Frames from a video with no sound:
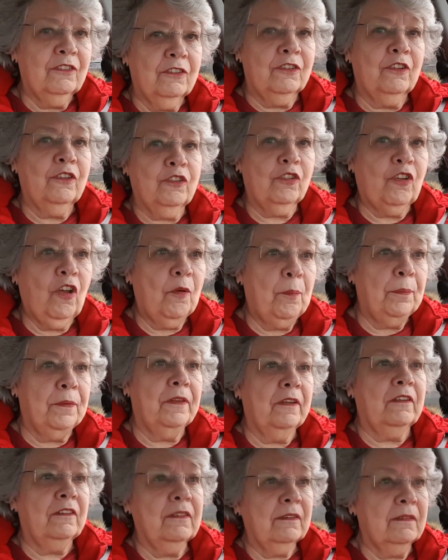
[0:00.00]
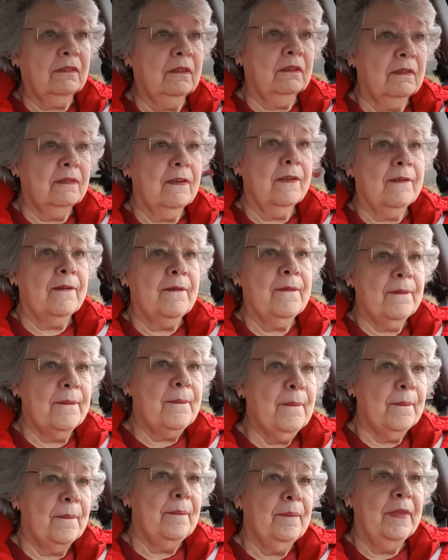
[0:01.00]
to stop this?
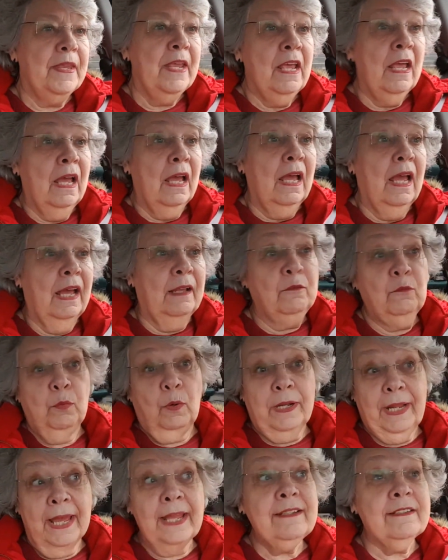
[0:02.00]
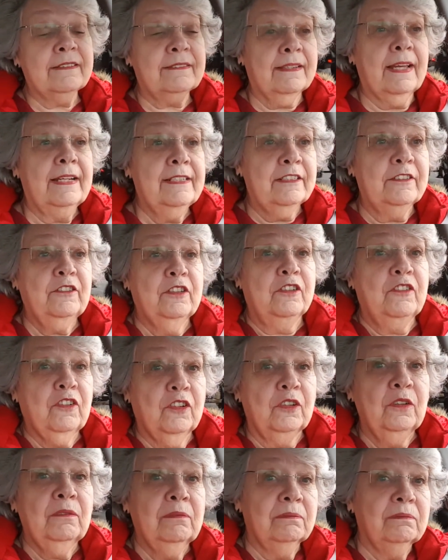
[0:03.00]
And what I decided to
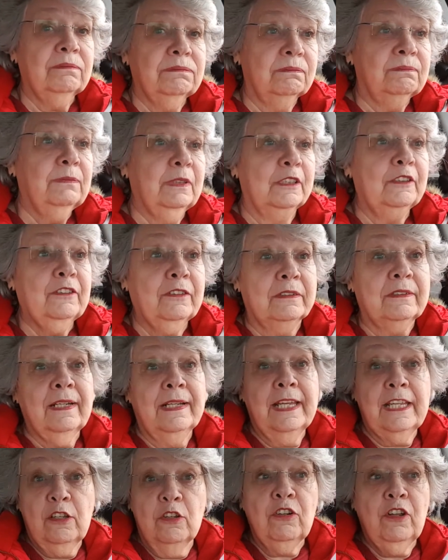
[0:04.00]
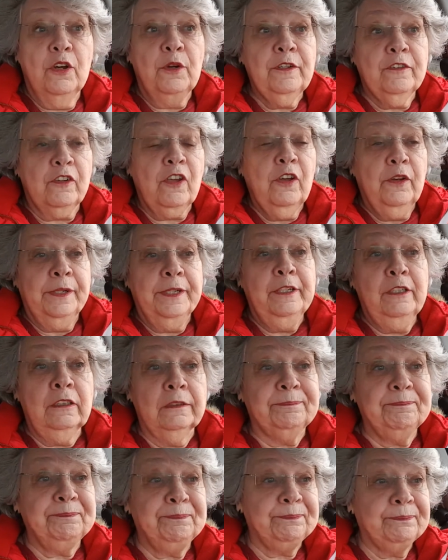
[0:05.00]
do was to let you know it's going
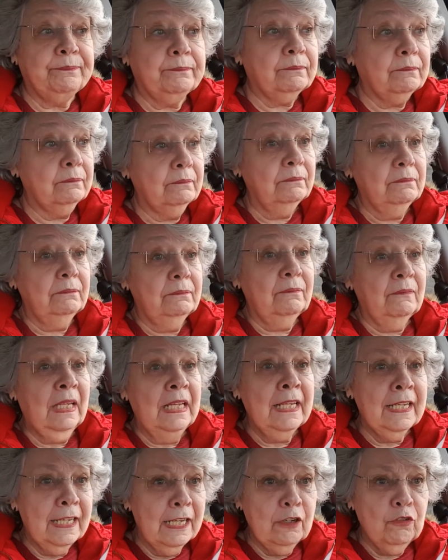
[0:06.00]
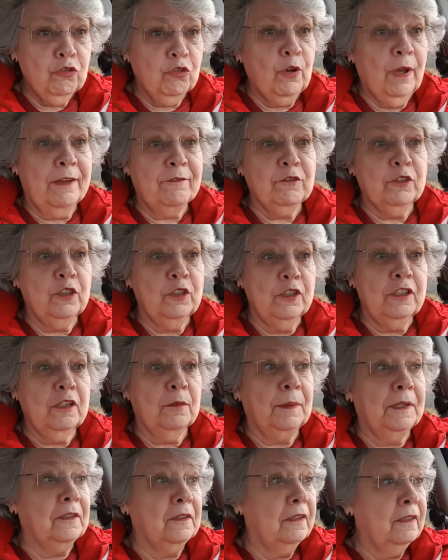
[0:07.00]
on, in case you haven't heard
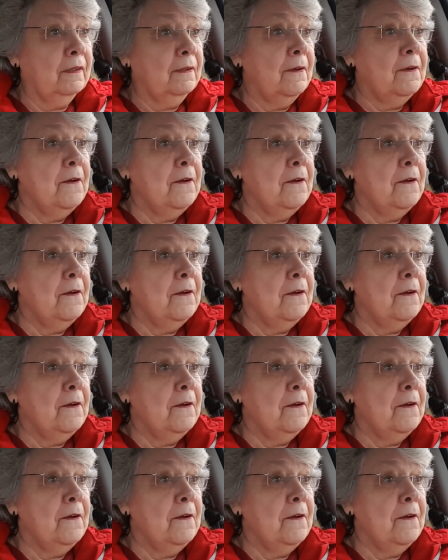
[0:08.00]
about it,